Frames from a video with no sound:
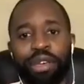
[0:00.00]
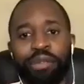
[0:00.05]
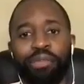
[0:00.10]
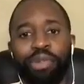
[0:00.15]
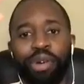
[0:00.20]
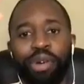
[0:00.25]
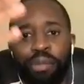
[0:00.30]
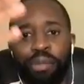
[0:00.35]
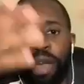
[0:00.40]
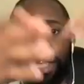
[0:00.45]

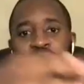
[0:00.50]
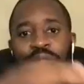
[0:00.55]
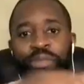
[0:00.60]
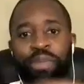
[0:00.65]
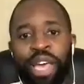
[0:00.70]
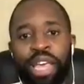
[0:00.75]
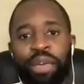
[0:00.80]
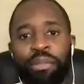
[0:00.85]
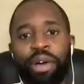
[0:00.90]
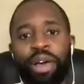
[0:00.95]
putting pen to
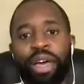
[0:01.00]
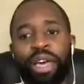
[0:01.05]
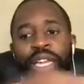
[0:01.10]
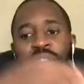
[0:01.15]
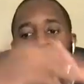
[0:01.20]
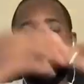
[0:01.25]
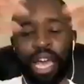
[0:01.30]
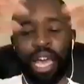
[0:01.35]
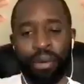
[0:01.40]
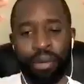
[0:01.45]
paper, and
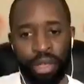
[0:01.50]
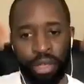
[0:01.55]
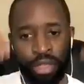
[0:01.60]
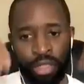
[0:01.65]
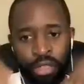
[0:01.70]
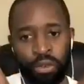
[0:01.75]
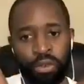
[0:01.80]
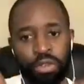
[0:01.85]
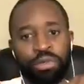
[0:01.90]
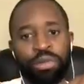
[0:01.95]
allowing your
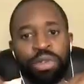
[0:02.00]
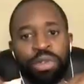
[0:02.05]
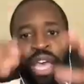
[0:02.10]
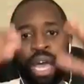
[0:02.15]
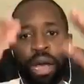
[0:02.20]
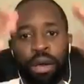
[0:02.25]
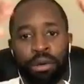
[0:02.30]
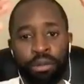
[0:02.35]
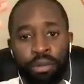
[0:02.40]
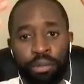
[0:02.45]
thoughts
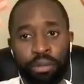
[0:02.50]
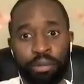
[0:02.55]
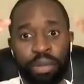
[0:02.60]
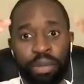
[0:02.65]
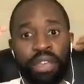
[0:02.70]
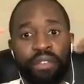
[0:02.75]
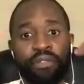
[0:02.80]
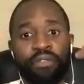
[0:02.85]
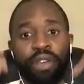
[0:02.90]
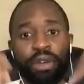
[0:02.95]
without
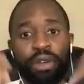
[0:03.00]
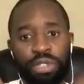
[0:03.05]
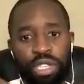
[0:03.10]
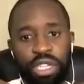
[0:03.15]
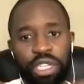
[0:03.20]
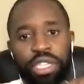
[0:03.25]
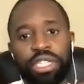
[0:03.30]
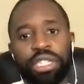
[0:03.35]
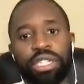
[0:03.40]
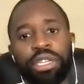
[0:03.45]
being
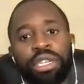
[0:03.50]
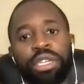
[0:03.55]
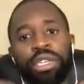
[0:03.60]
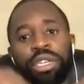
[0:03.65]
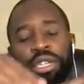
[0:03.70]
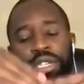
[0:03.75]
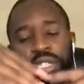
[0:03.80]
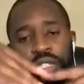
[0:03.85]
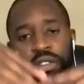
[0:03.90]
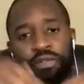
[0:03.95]
filtered
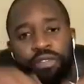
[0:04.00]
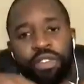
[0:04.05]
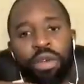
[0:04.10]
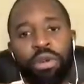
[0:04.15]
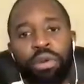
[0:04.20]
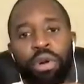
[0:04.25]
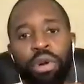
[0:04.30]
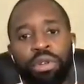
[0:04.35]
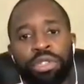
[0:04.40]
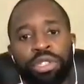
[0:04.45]
to flow
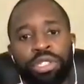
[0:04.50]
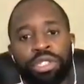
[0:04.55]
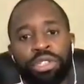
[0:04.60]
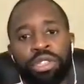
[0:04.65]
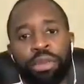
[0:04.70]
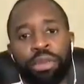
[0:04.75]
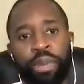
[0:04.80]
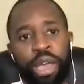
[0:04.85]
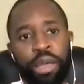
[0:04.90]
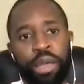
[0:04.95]
onto the
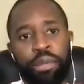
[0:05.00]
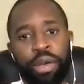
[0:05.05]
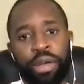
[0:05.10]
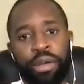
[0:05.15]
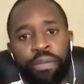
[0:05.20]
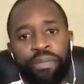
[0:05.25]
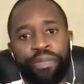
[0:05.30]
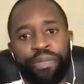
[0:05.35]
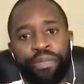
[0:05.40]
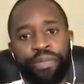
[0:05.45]
paper.
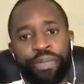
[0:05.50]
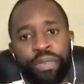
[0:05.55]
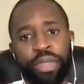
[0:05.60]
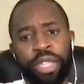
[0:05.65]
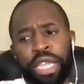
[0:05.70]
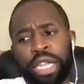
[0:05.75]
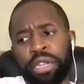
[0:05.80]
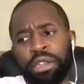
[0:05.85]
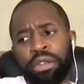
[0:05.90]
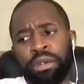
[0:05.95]
And
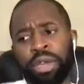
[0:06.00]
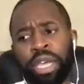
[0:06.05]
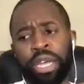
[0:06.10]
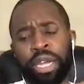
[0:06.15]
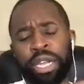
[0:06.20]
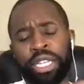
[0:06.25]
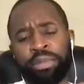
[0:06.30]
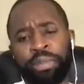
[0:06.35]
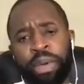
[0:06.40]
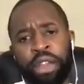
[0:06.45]
then it'll
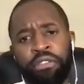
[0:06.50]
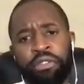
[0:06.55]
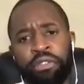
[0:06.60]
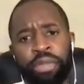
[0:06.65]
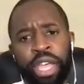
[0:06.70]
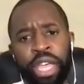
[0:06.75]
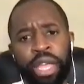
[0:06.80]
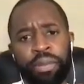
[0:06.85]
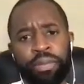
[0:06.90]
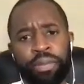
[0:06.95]
expand from
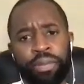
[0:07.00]
there.